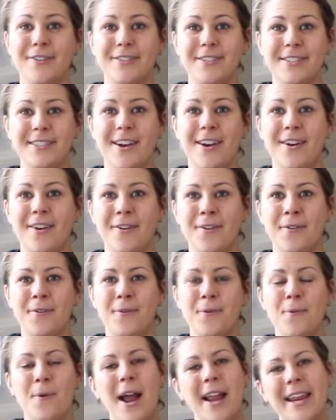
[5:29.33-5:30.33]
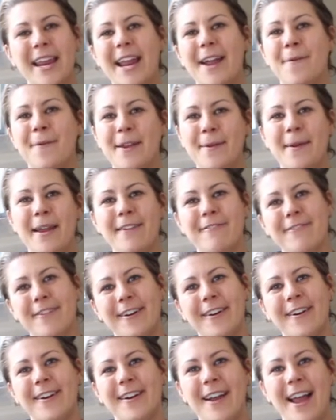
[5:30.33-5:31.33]
So why can't we wait
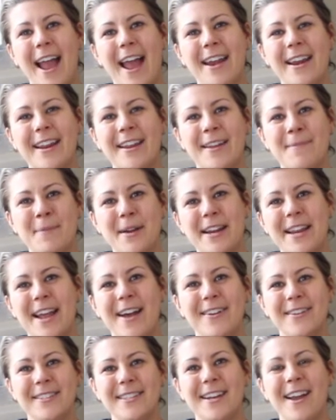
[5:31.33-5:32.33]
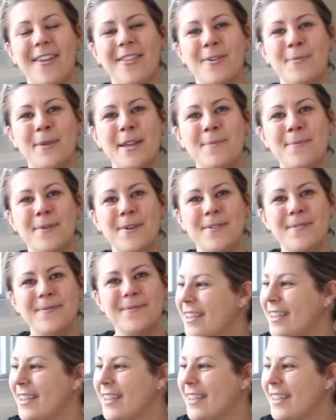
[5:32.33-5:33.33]
for anybody else and other people?
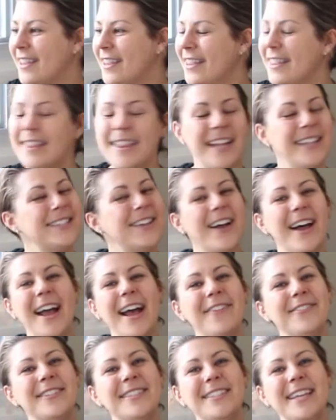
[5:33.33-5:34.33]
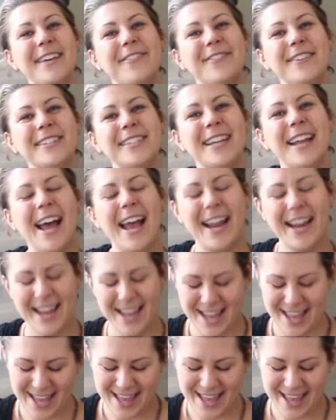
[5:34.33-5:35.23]
That's all I have to say for today.